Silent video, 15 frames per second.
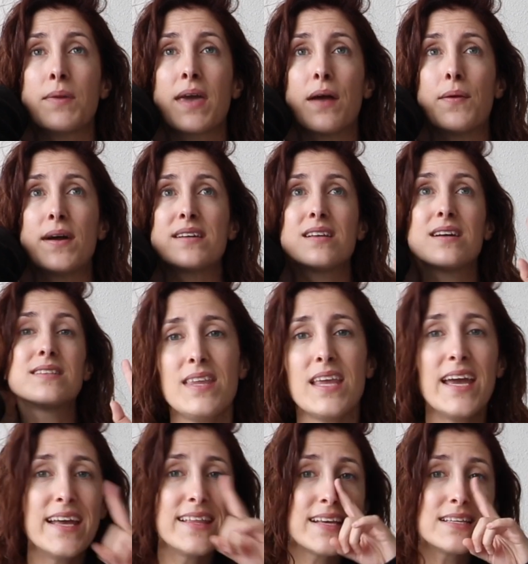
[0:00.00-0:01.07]
characters
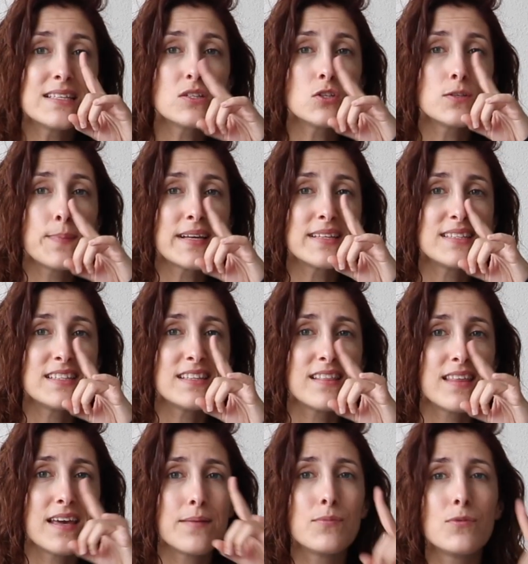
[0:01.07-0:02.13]
and I suspected
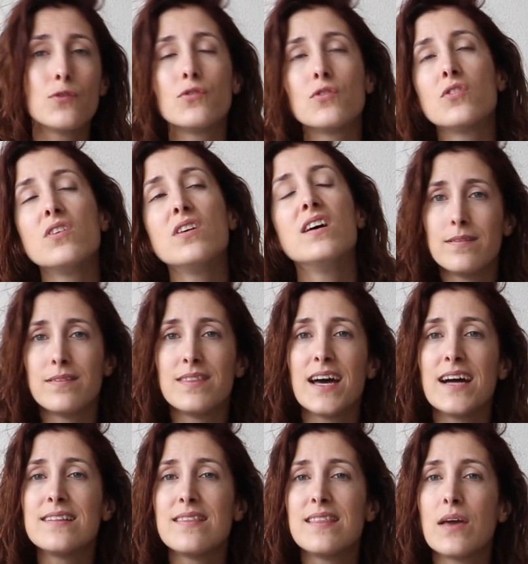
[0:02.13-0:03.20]
them, you know,
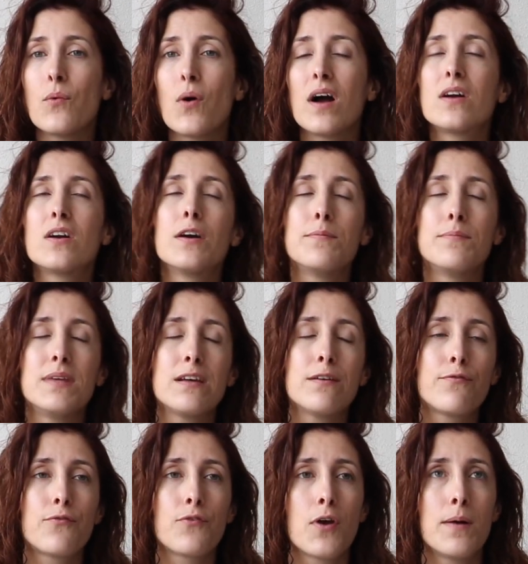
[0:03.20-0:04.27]
that they were coming
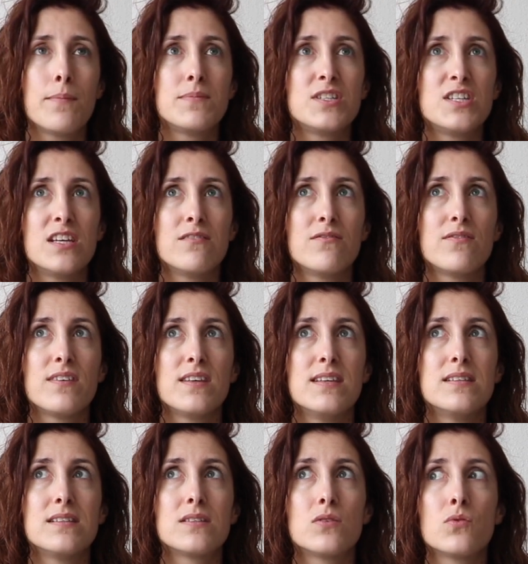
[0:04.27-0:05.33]
from Gen
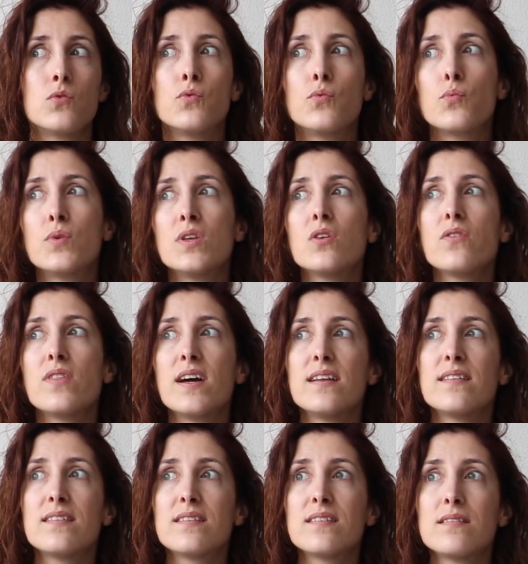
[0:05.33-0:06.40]
V. So we know
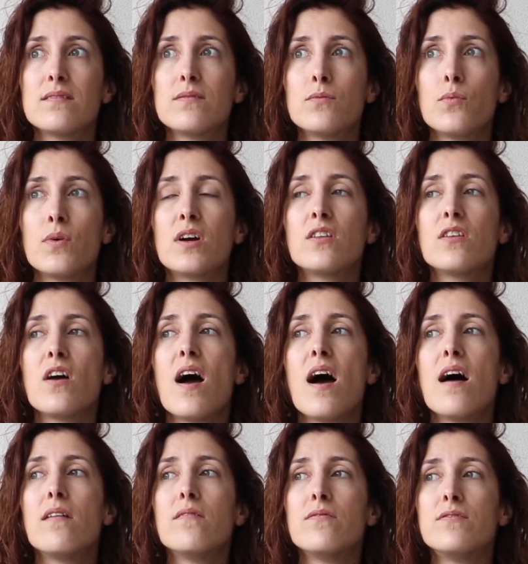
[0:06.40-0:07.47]
that we're gonna
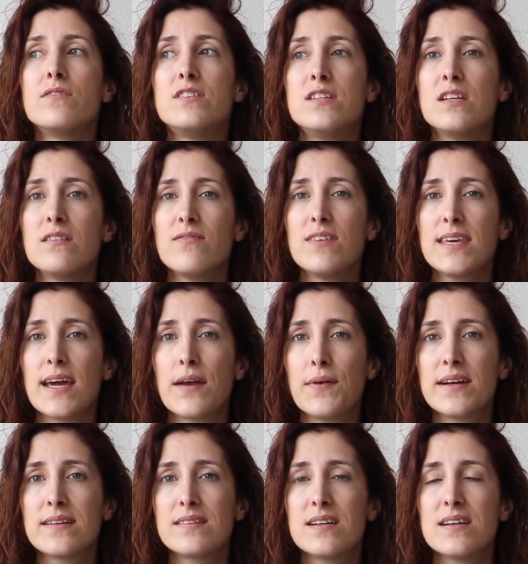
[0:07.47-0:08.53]
have Gen V
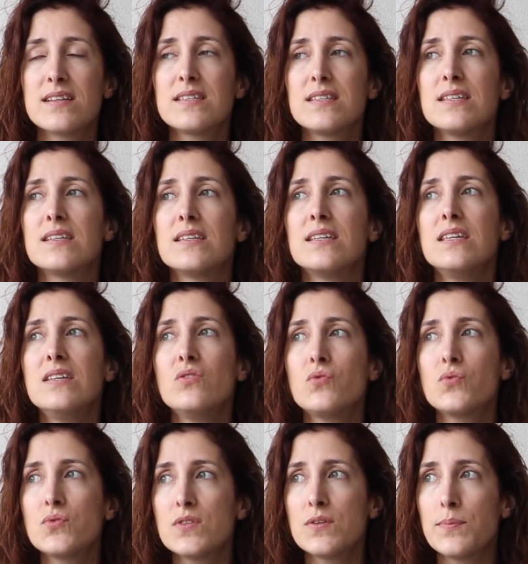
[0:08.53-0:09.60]
characters
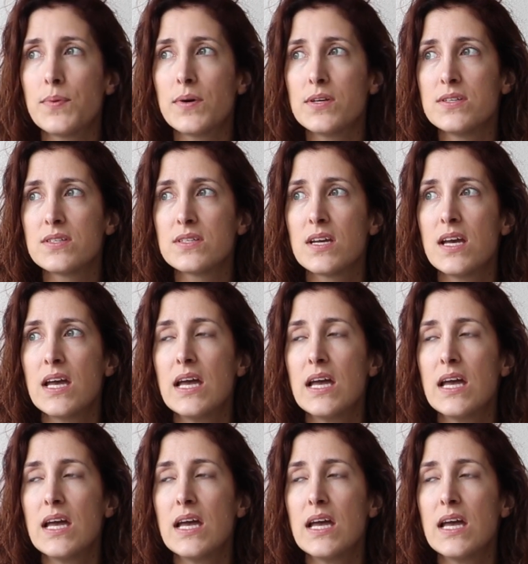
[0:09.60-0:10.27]
into The Boys.